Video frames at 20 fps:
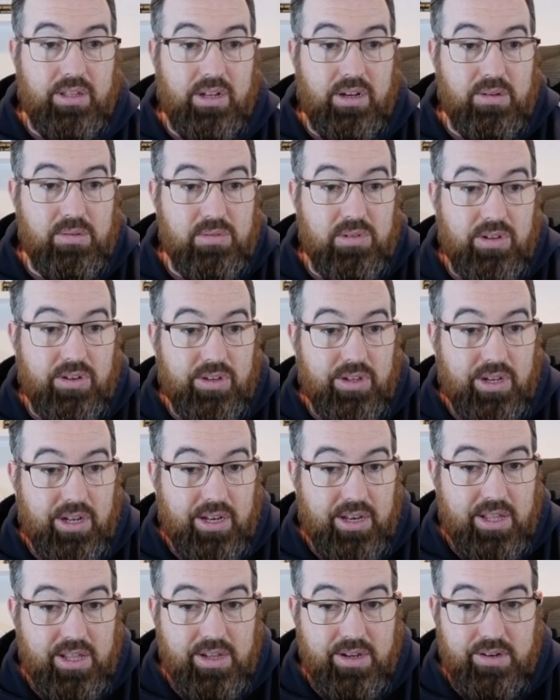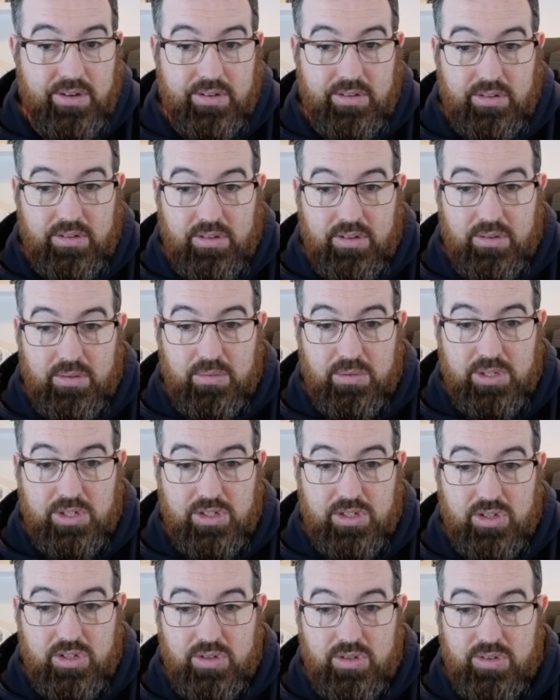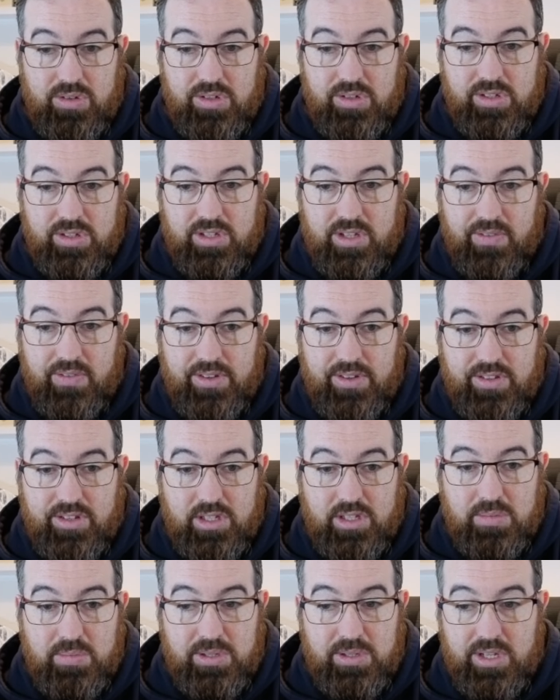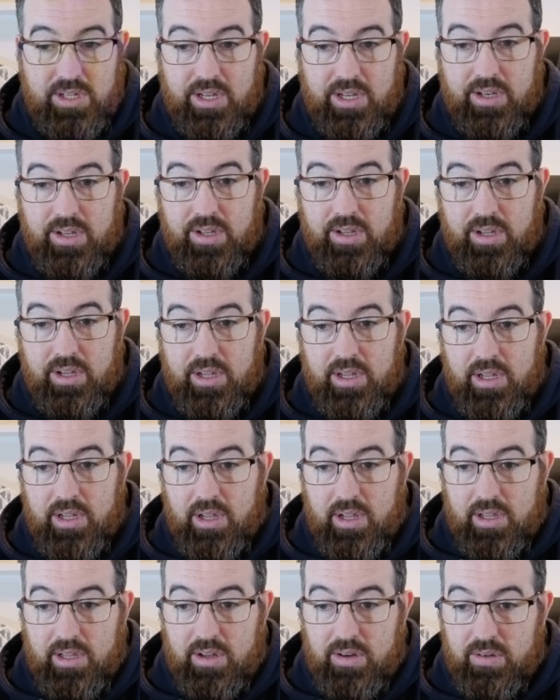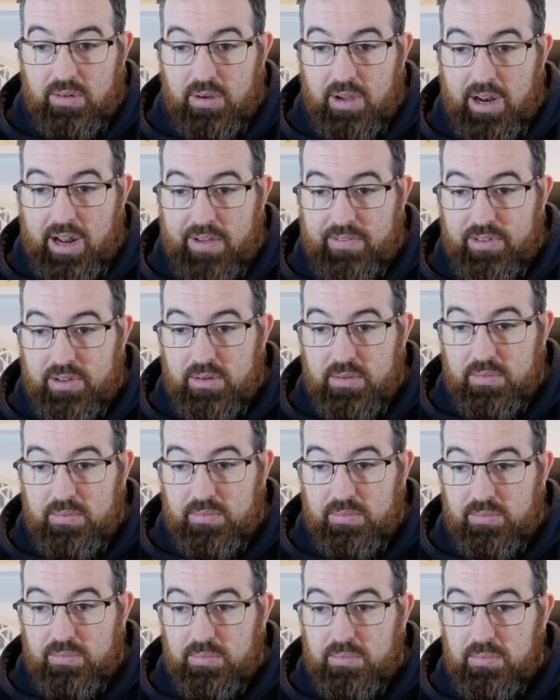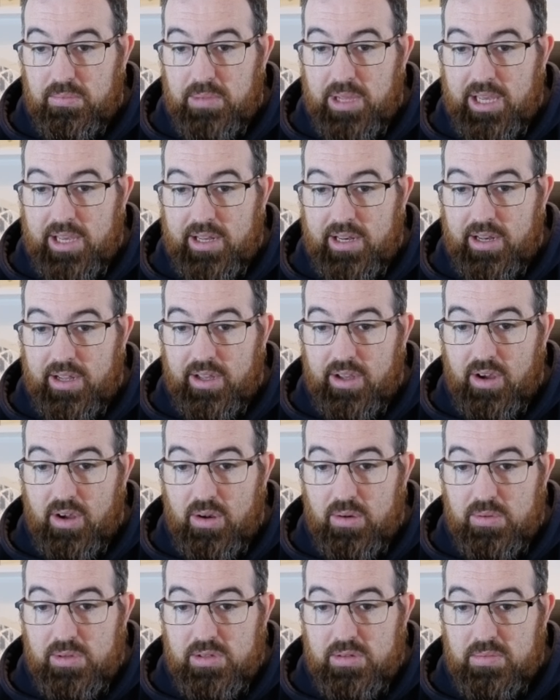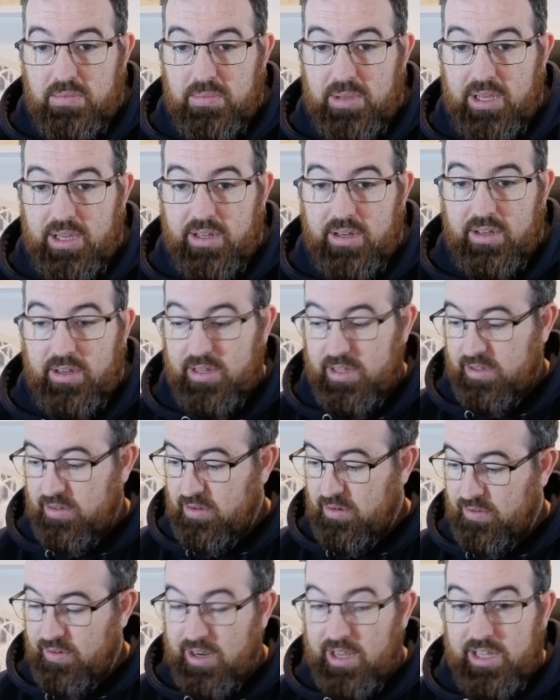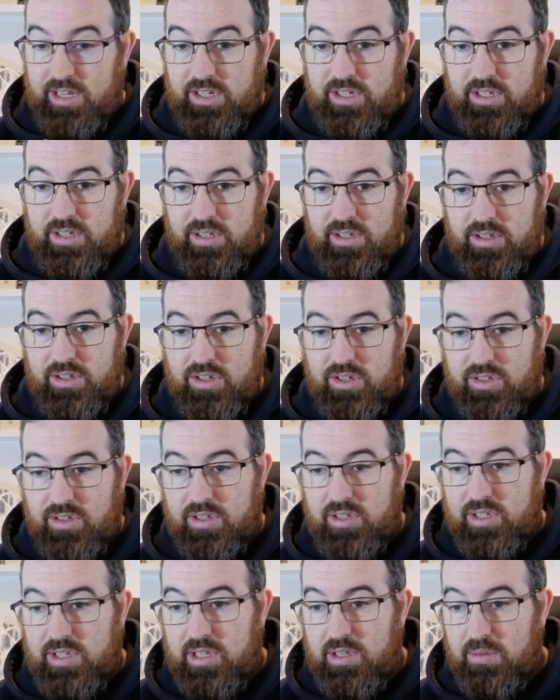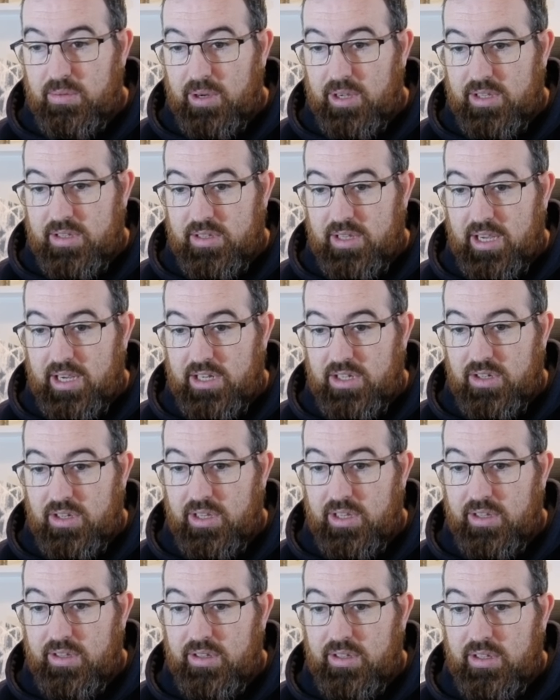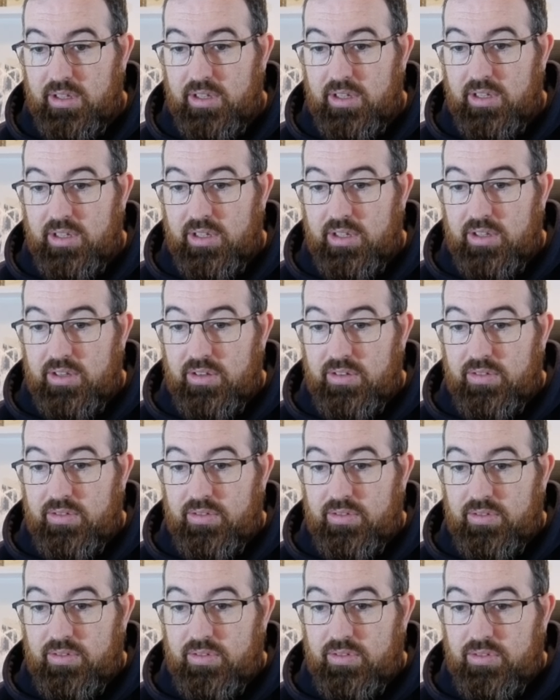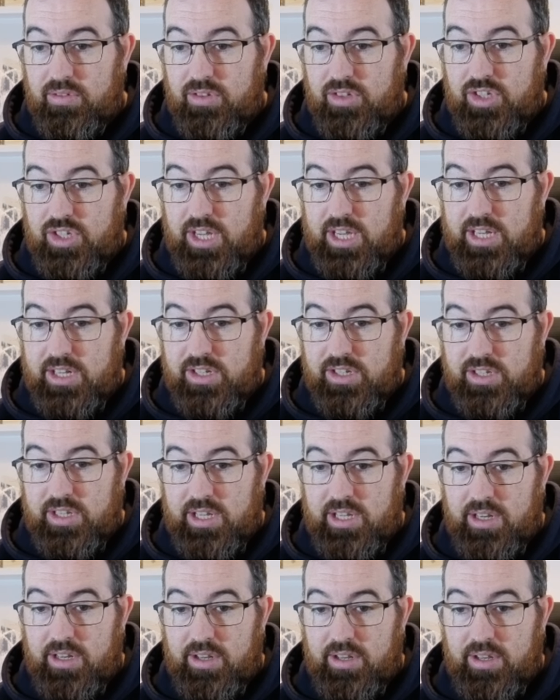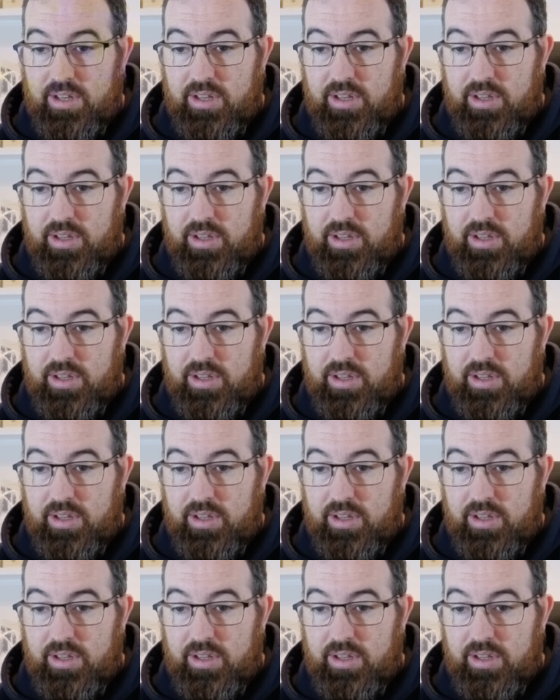I was looking at here, which is 276%. I have to make it, like always, make it a decent range just to see what's actually changes in it.